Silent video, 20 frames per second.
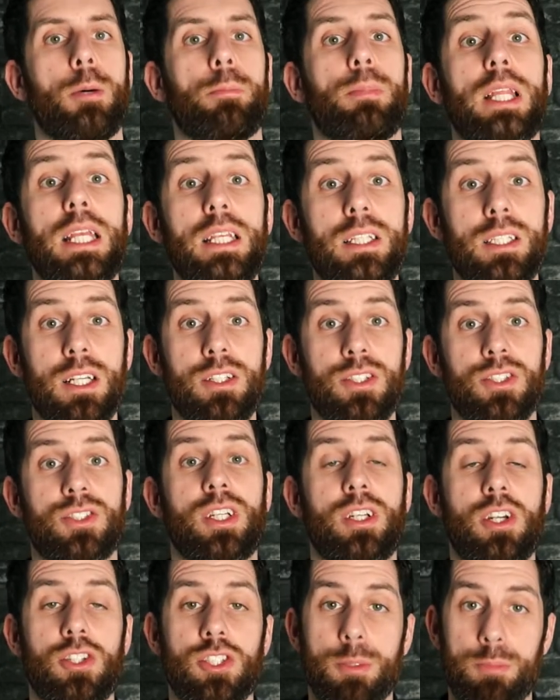Please
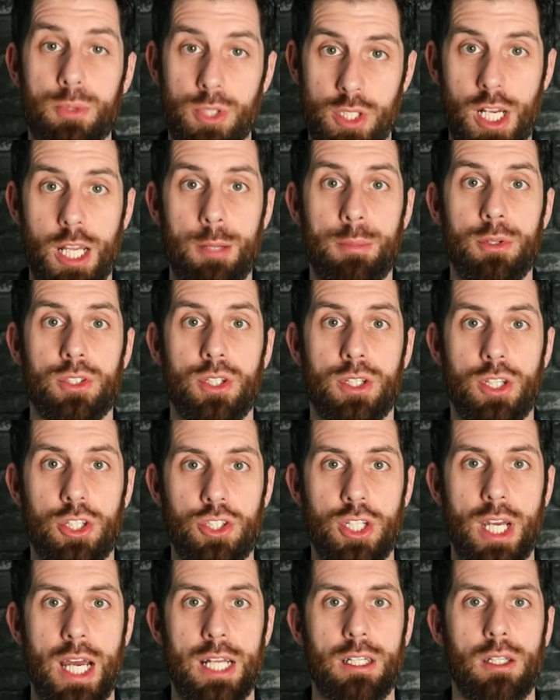consider subscribing to the
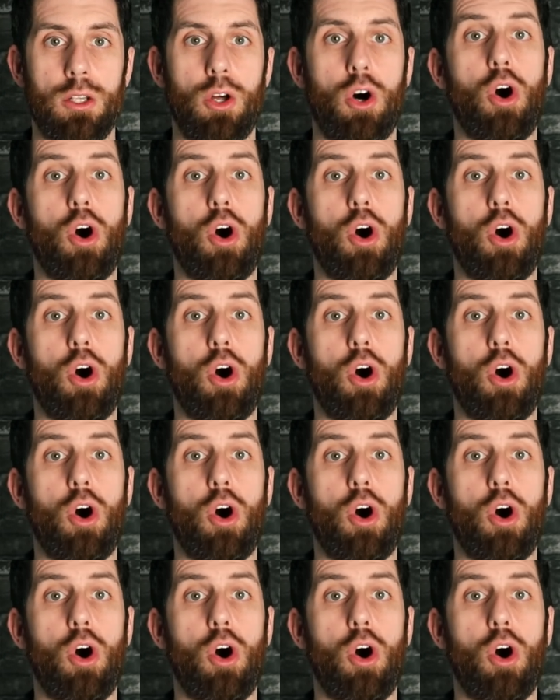channel,